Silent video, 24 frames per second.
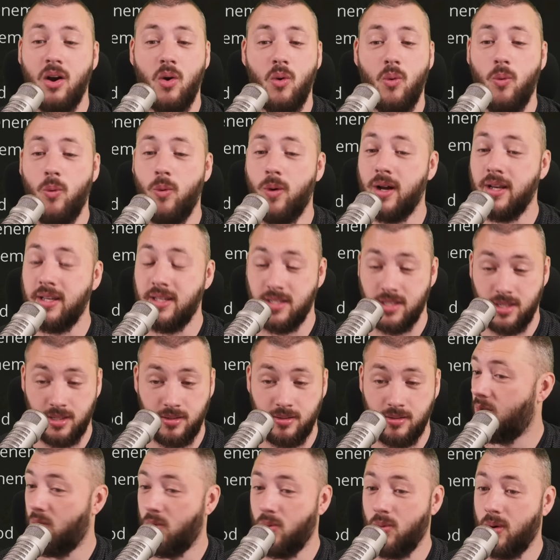What?
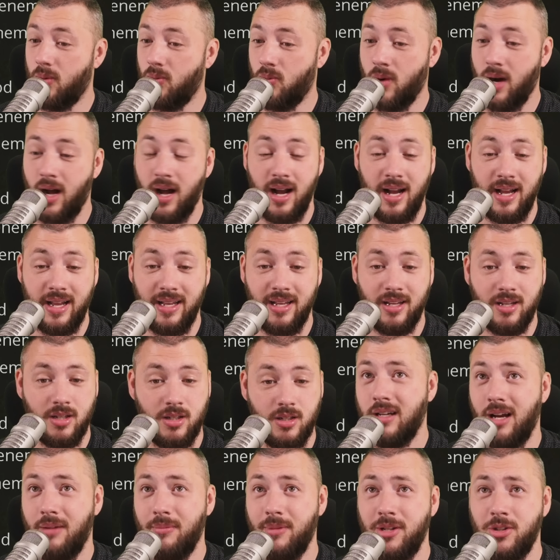Why? I
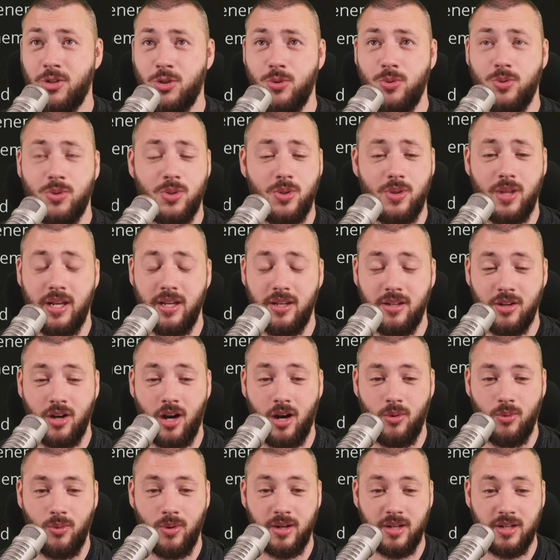mean, do they
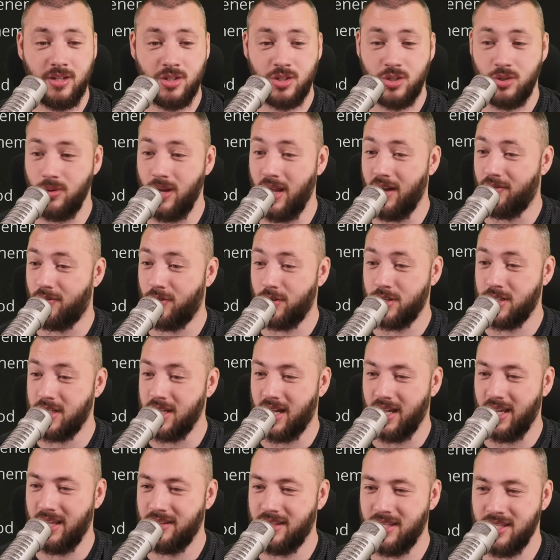not want us to ever
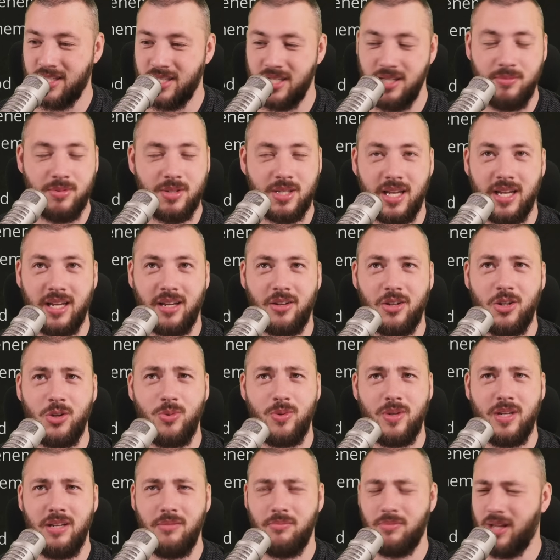die? This seems like you
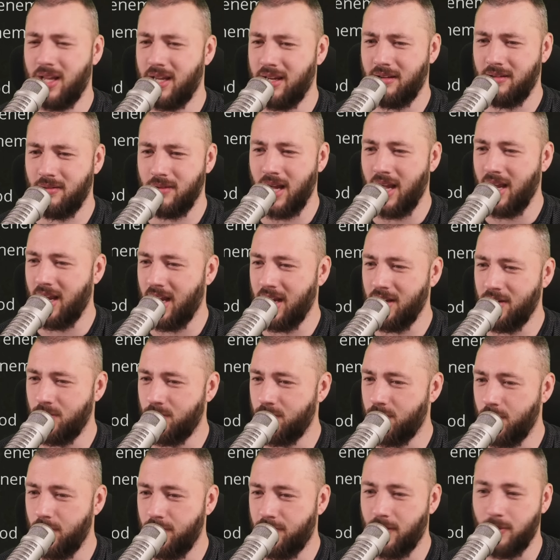need, like, I don't
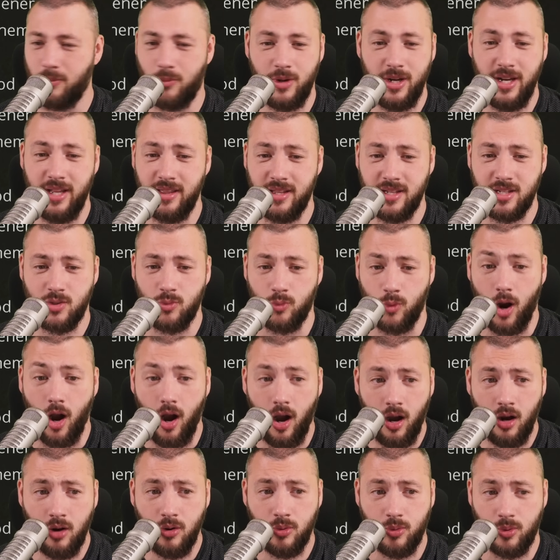know if I'm reading this
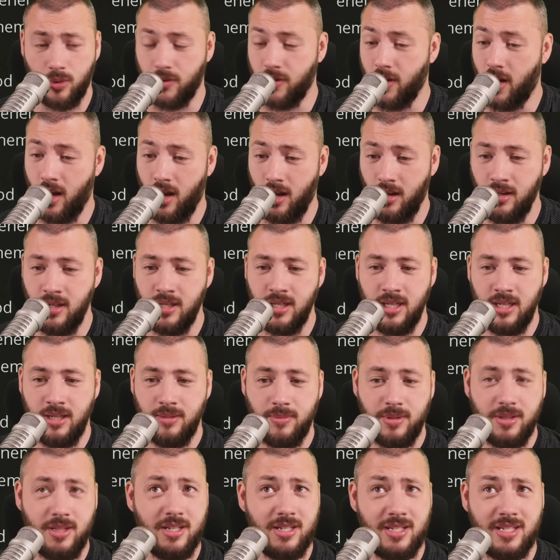wrong or not,
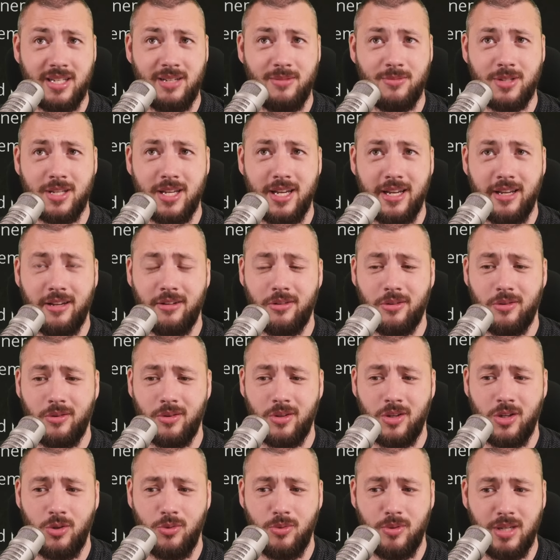but this seems like
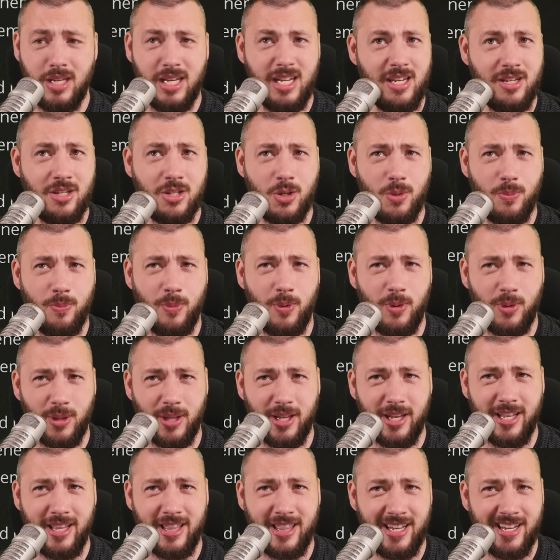you need to
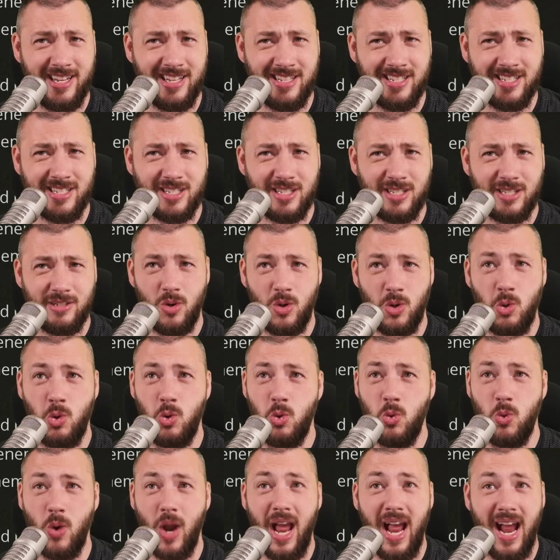play this,
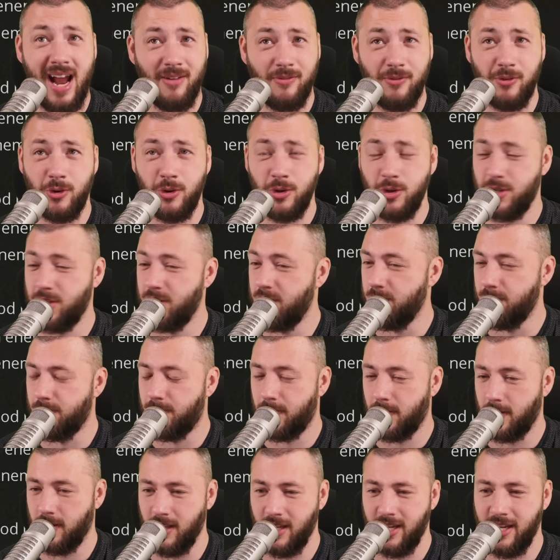whoever you
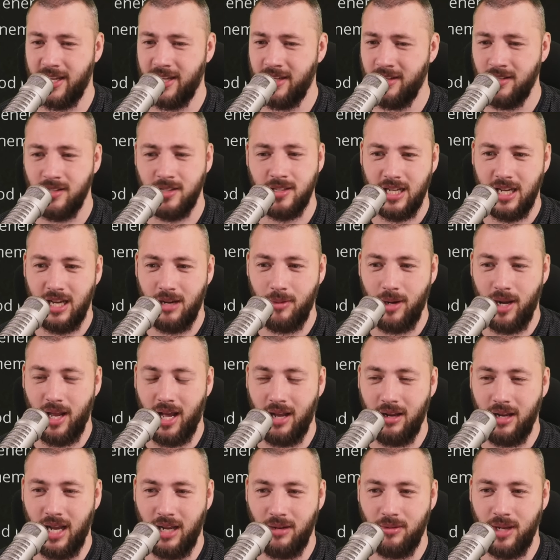play. I
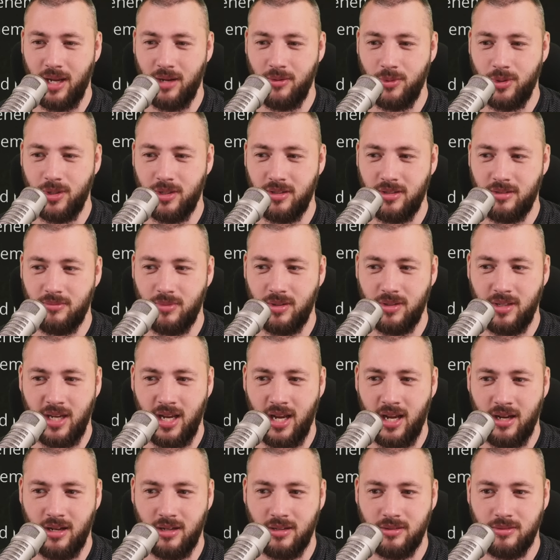mean, I would,
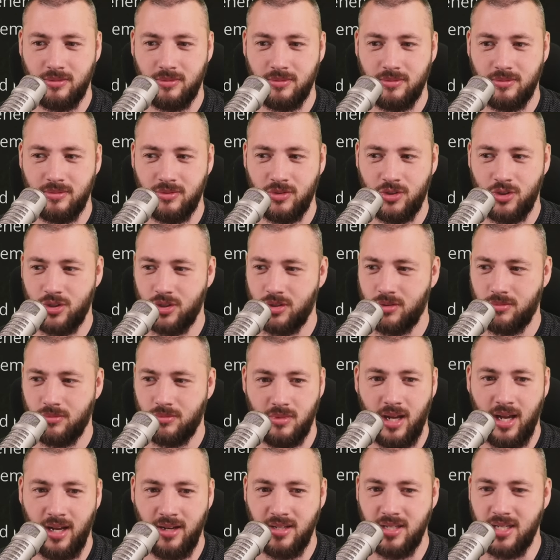yeah, just
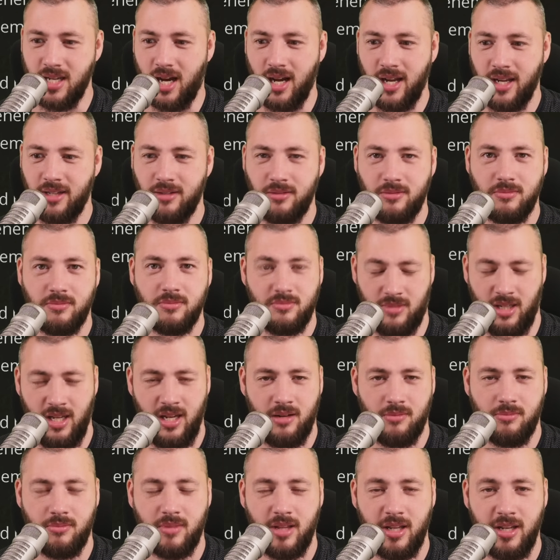Undying. Yeah,
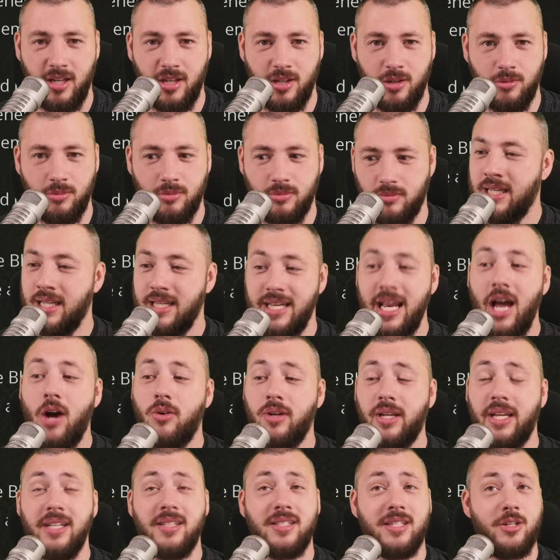thank you. Now it
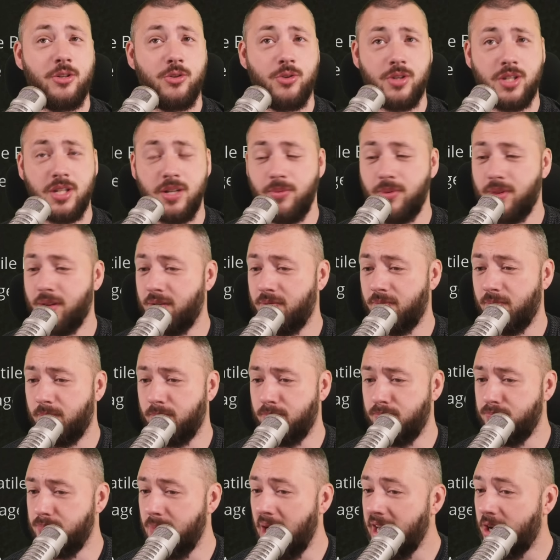gets interesting with the
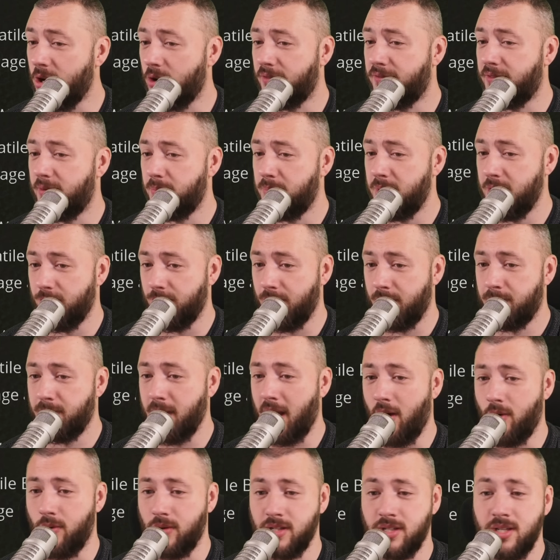Mayor of Vampiric
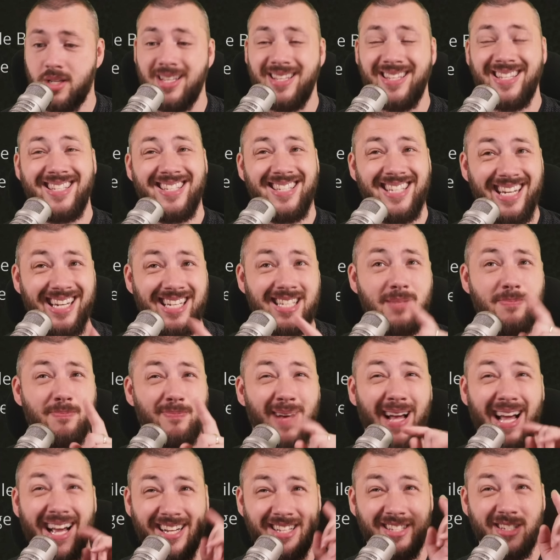Powers. 6
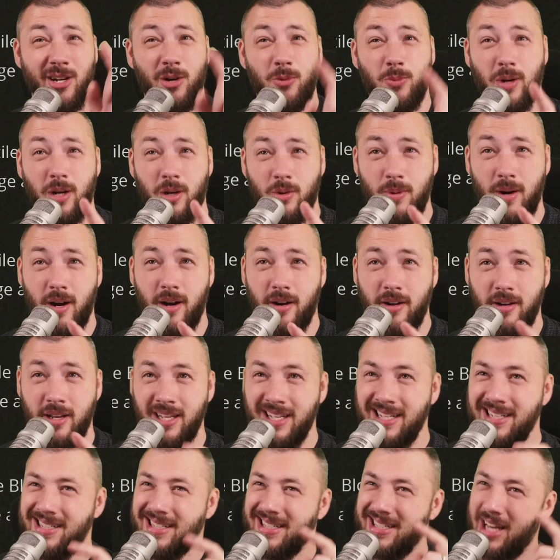packs are required.
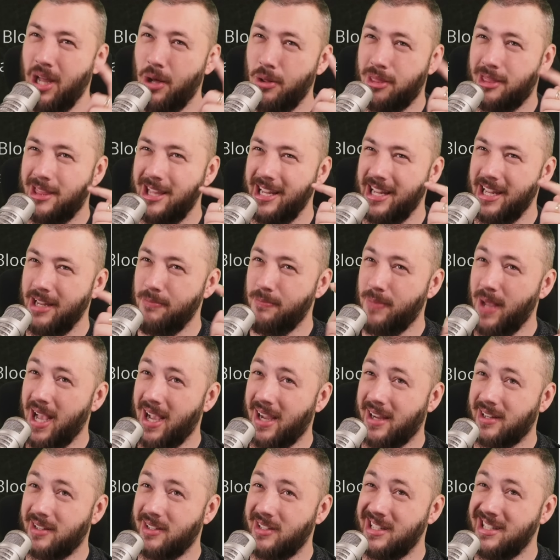Now thinking back,
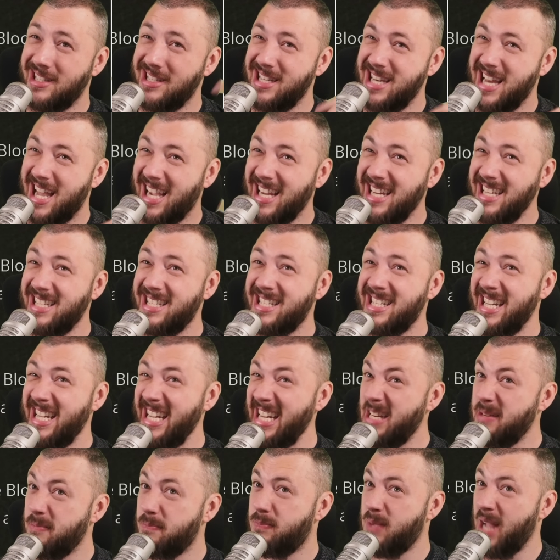
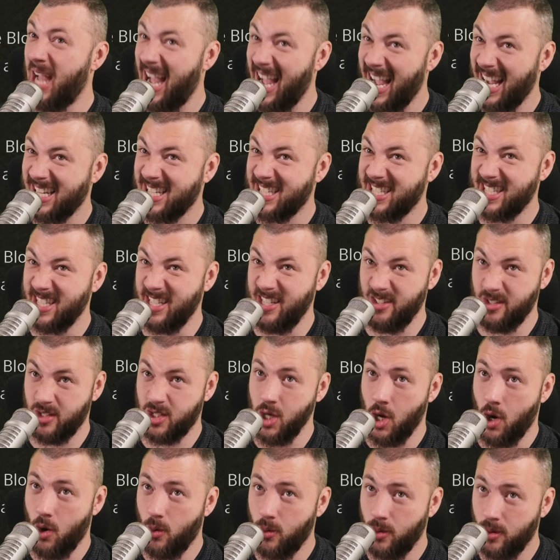19 packs in
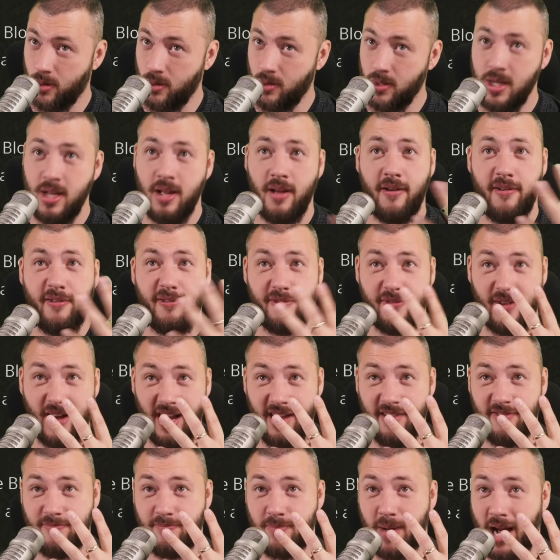total,
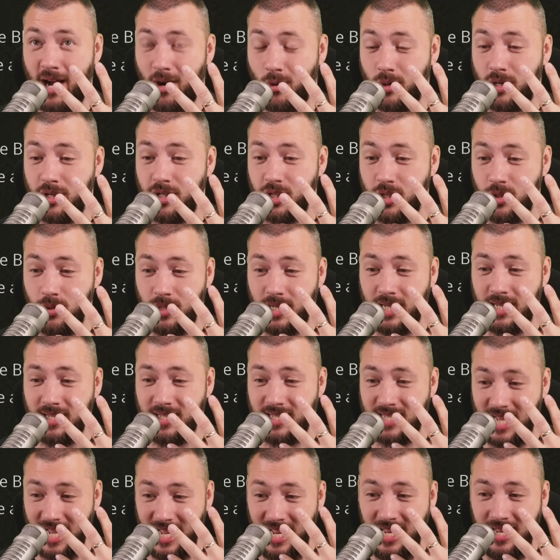5 powers you can
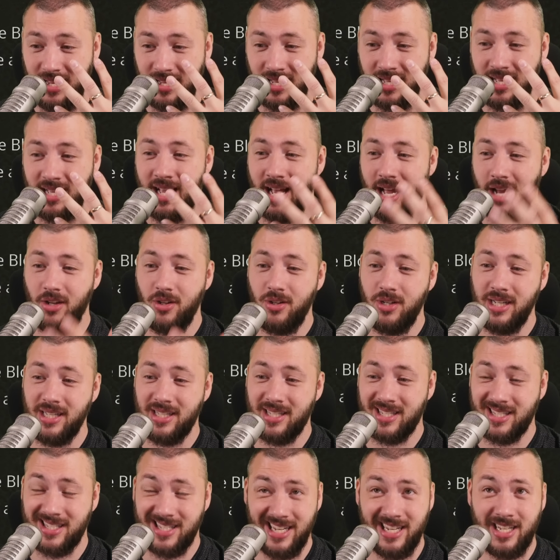take, and you need
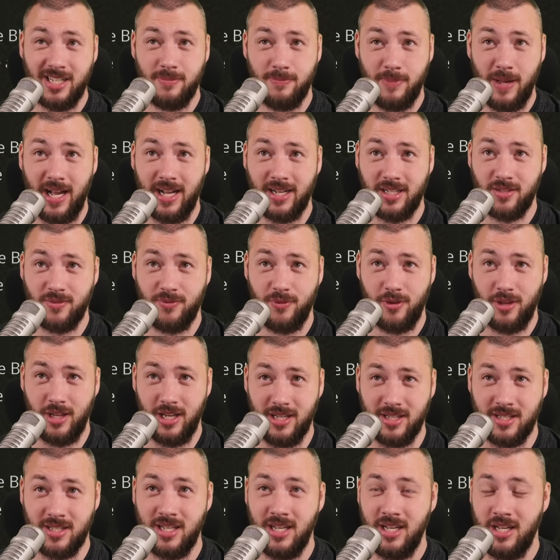6 packs for
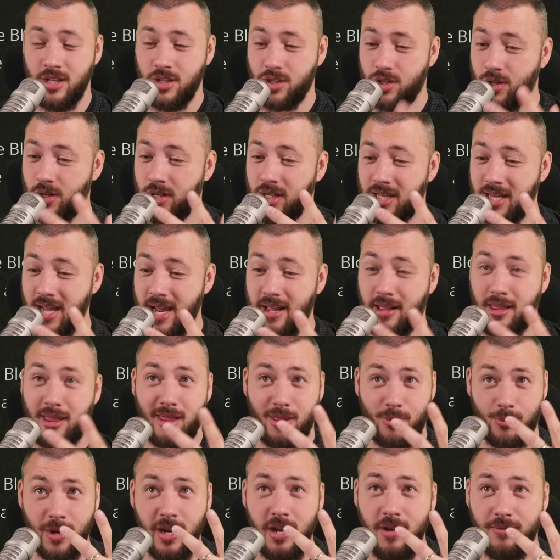this. So you could take
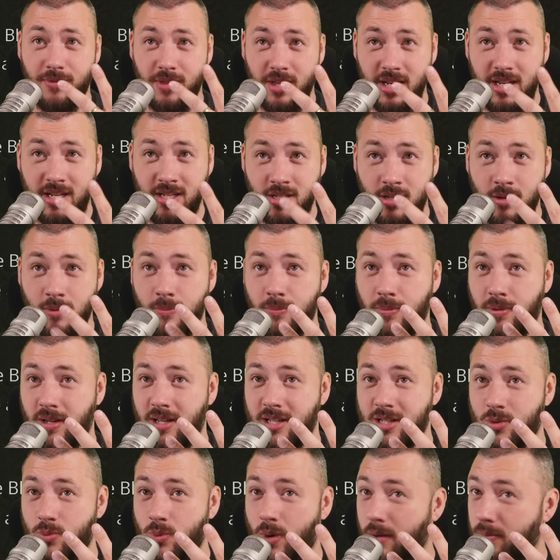3 of these
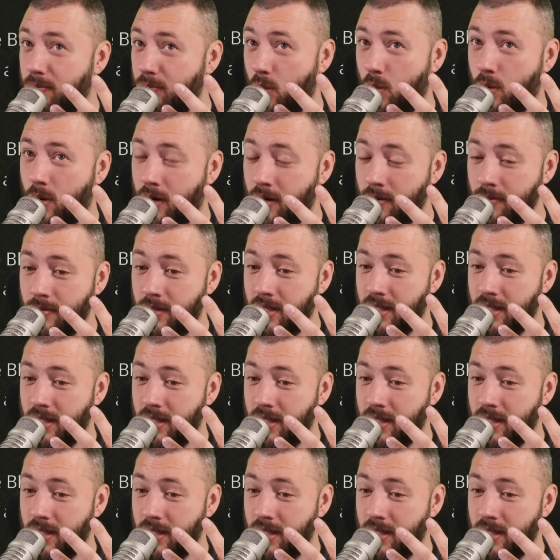plus 1 more.